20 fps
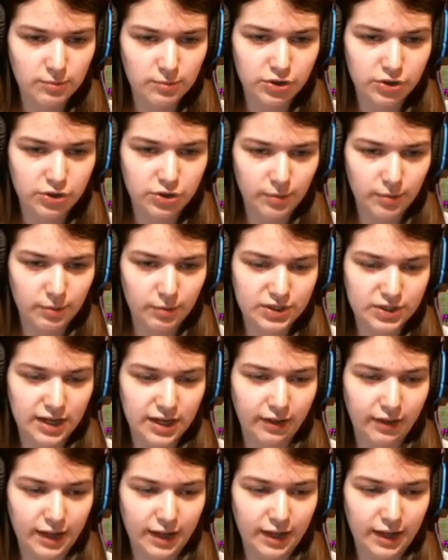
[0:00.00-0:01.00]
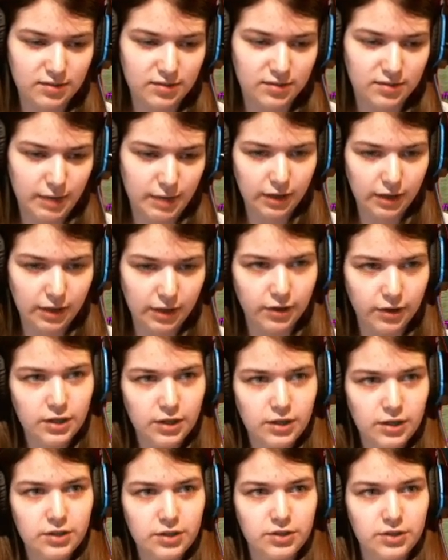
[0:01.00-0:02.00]
30% less mana.
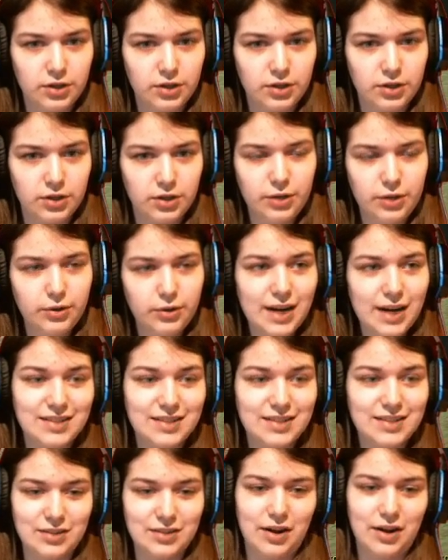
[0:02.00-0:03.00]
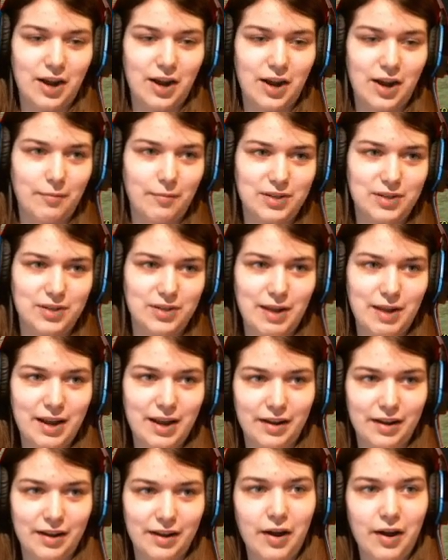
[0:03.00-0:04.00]
So you guys saw how much
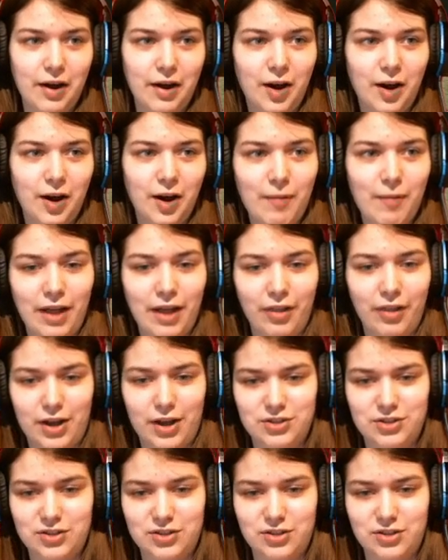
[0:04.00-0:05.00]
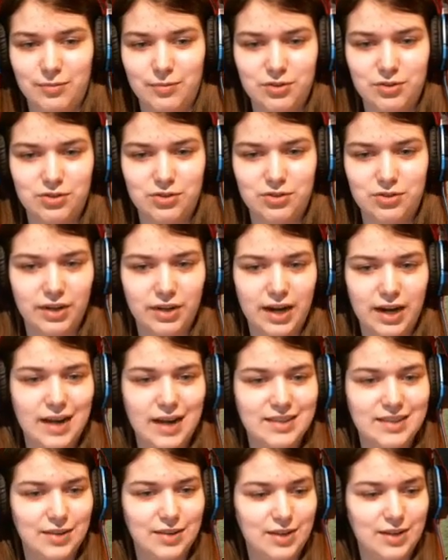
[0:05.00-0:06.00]
mana I lost just from those 3
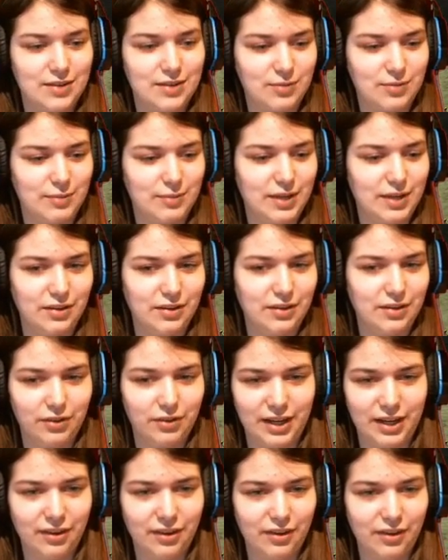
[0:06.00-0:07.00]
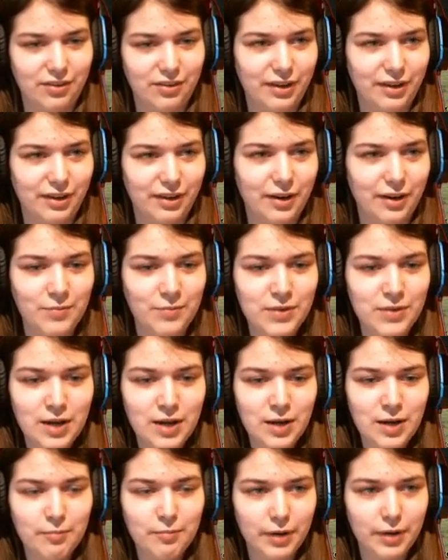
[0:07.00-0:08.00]
guys. I was also being a little careless there,
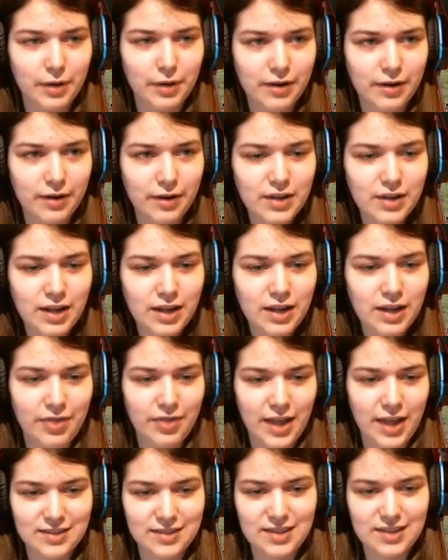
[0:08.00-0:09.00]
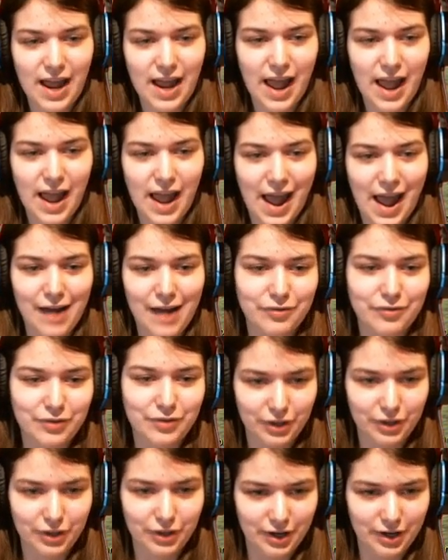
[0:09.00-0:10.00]
but that's
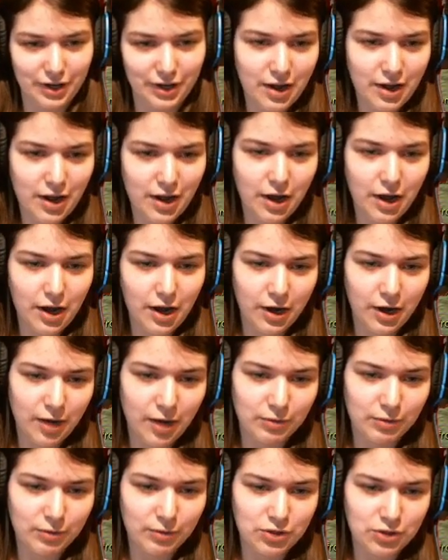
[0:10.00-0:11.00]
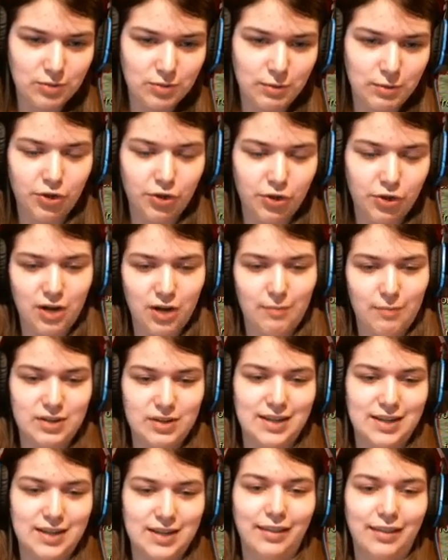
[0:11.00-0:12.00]
after consuming
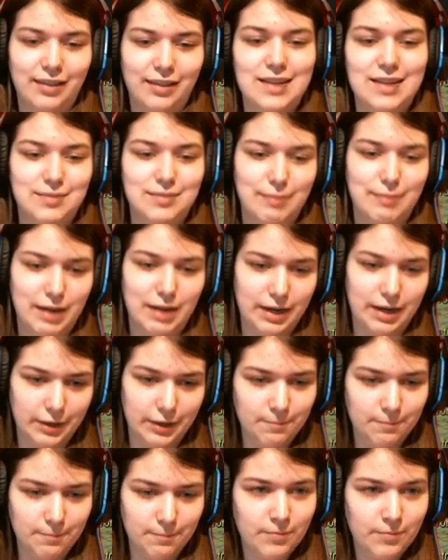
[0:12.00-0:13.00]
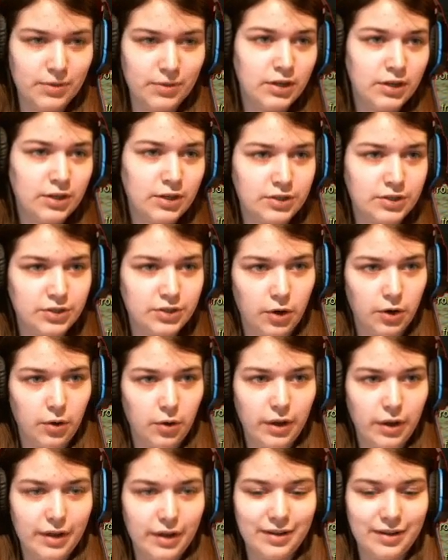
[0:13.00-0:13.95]
30% less mana. So